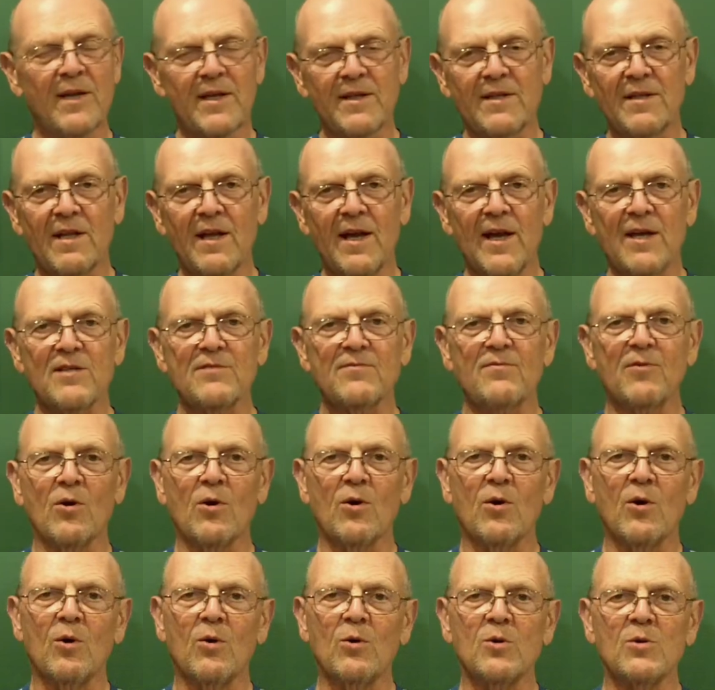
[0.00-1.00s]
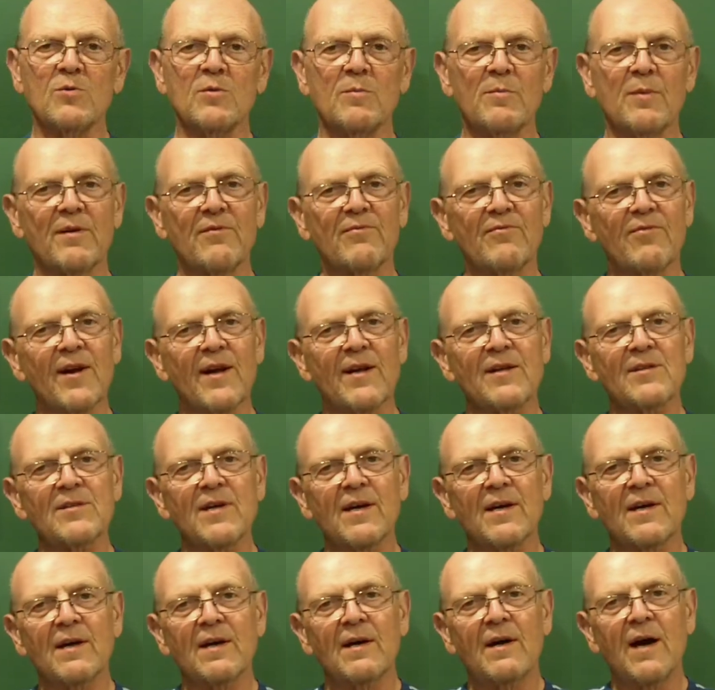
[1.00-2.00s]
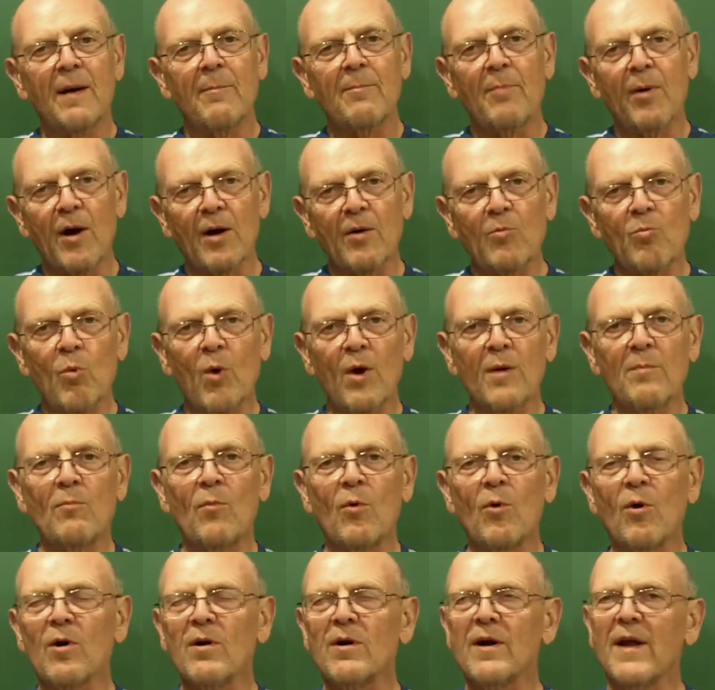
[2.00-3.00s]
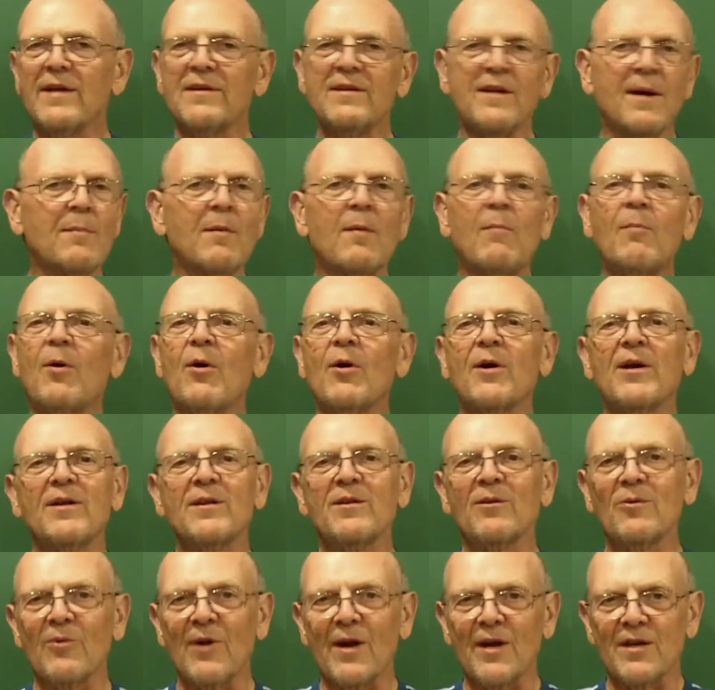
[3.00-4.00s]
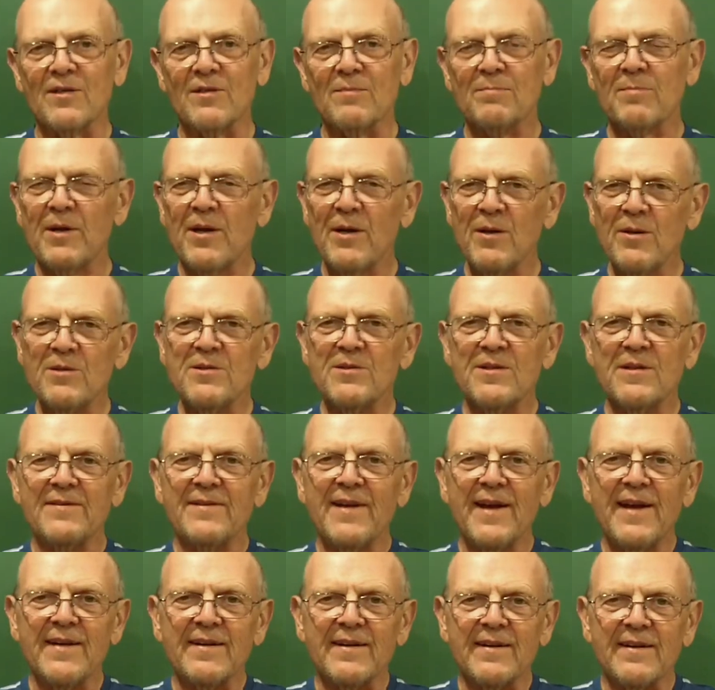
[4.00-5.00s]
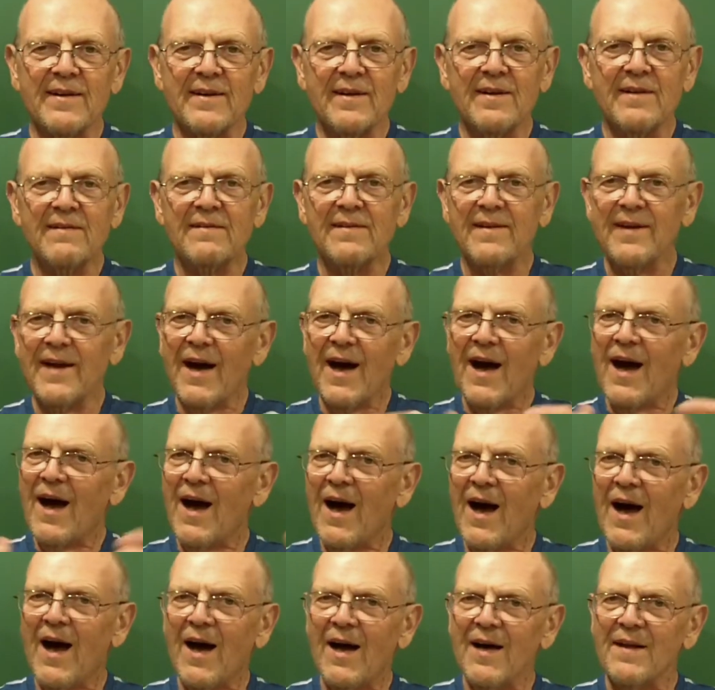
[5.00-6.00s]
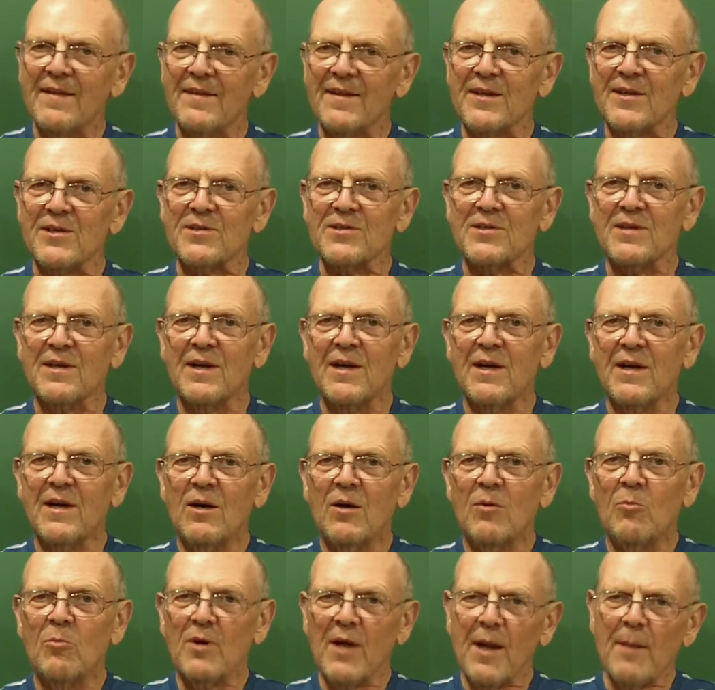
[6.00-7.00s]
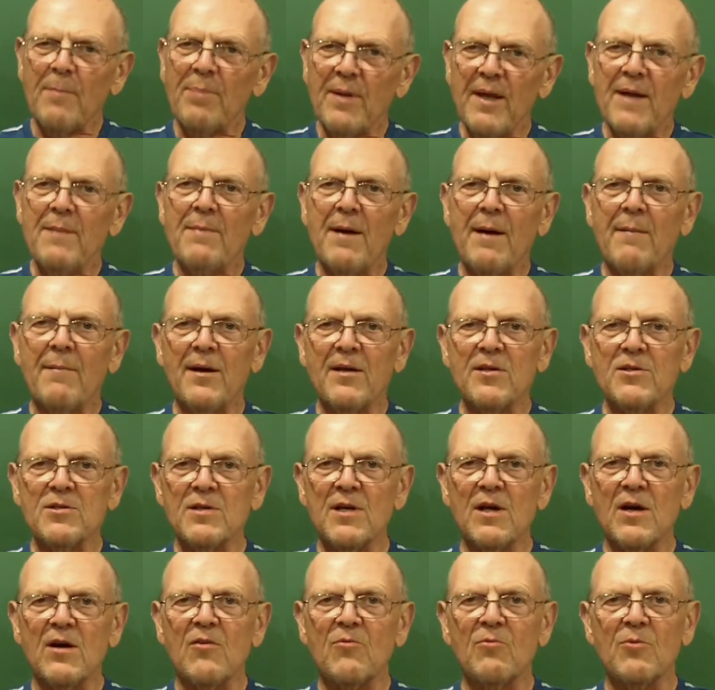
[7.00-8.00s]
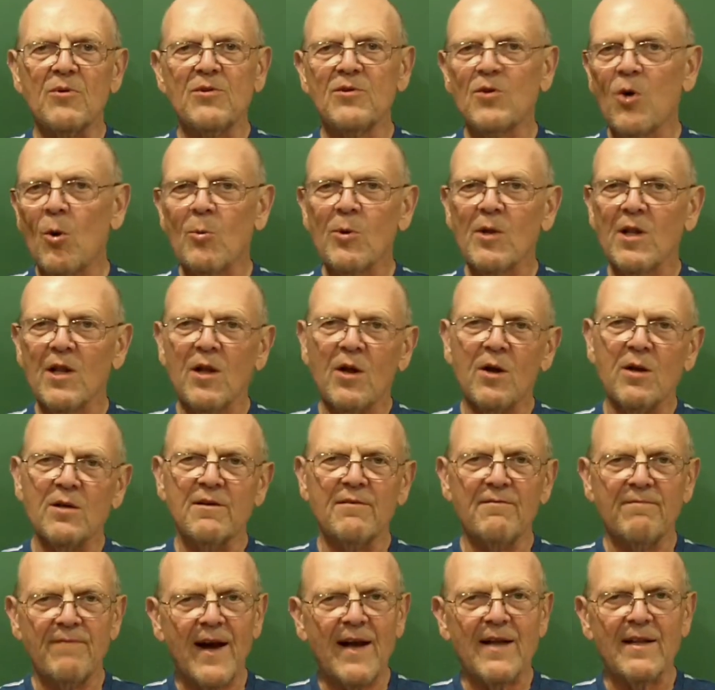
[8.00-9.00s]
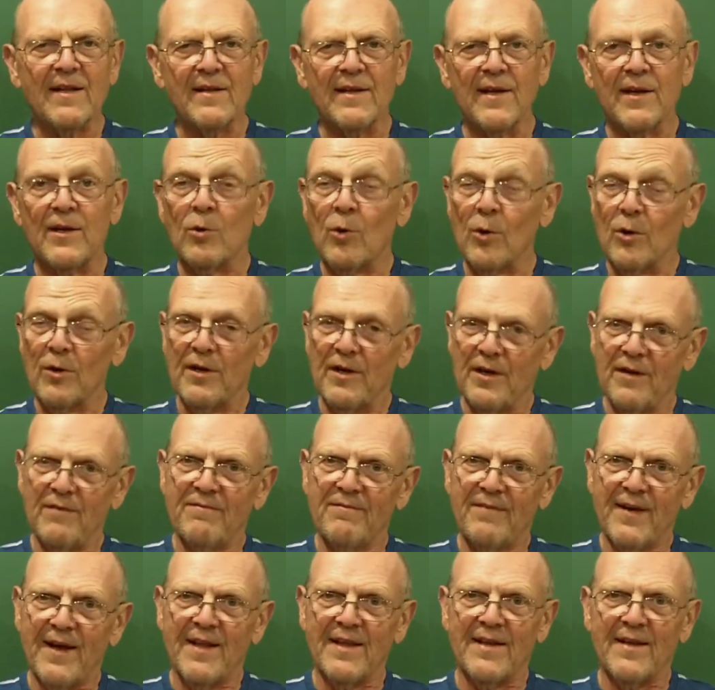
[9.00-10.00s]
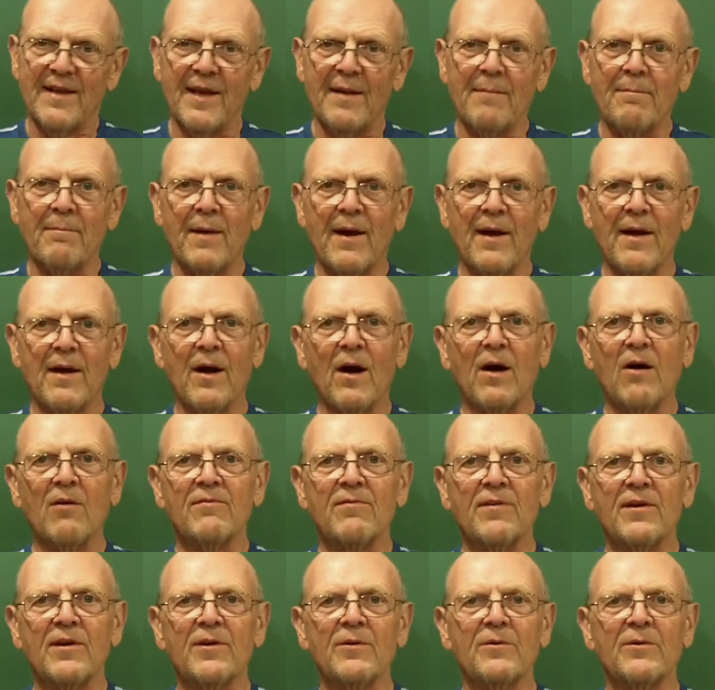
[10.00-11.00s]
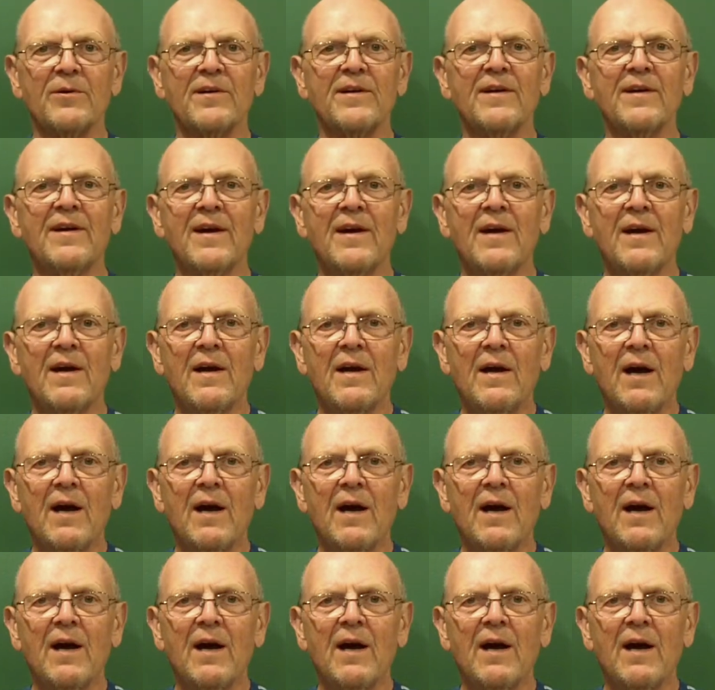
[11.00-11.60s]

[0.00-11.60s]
playing the last four holes with my friends, I, I parred one more and I double bogeyed the rest. But here's the data, the aha in this. When I played by myself with no one along to validate or invalidate my golf acuity,